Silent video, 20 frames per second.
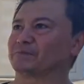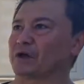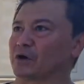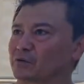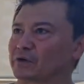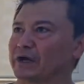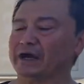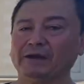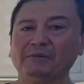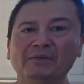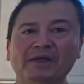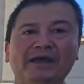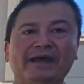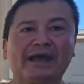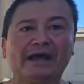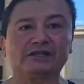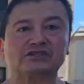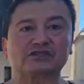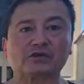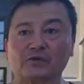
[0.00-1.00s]
Okay?
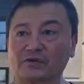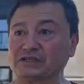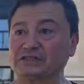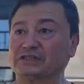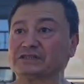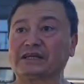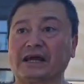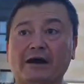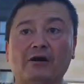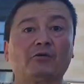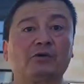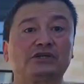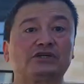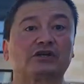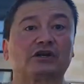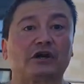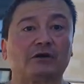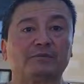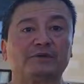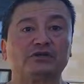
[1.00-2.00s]
And so this is how we should
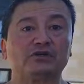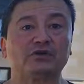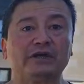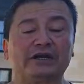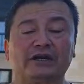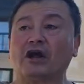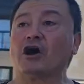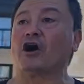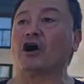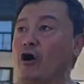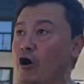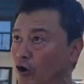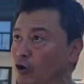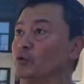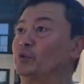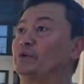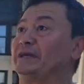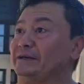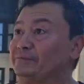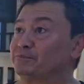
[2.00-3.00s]
all be treated. Are
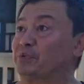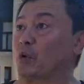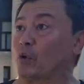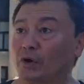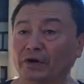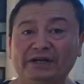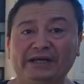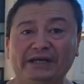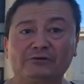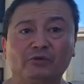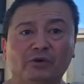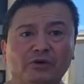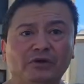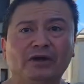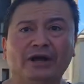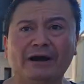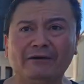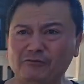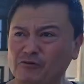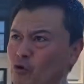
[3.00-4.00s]
we born equal?
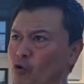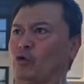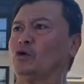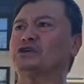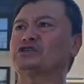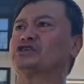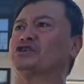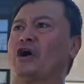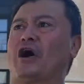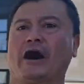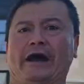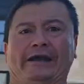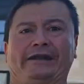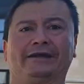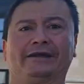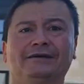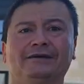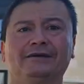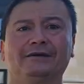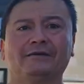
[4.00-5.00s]
Of course not.
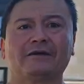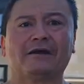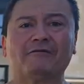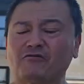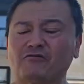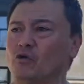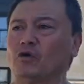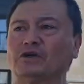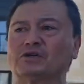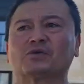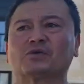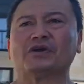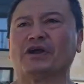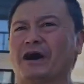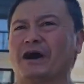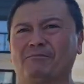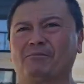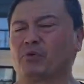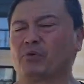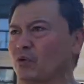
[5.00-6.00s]
Of course we're
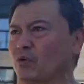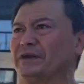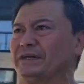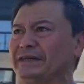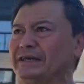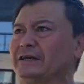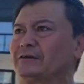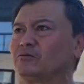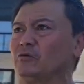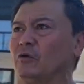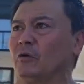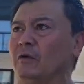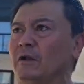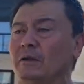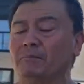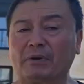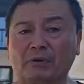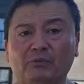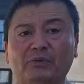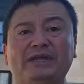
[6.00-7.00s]
not born equal,
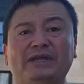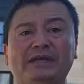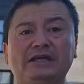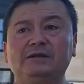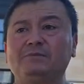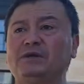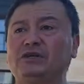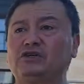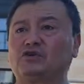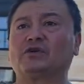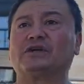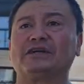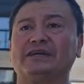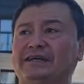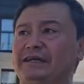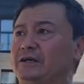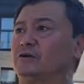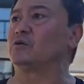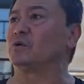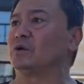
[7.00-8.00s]
but we need to be treated
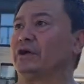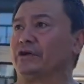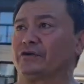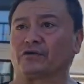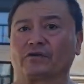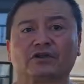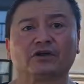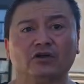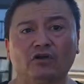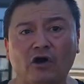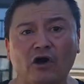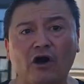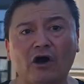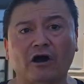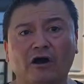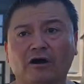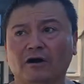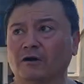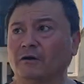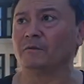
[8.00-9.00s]
equal under the law,
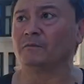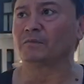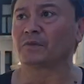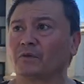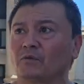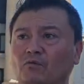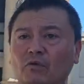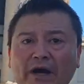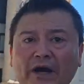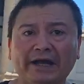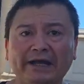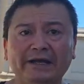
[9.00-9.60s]
right?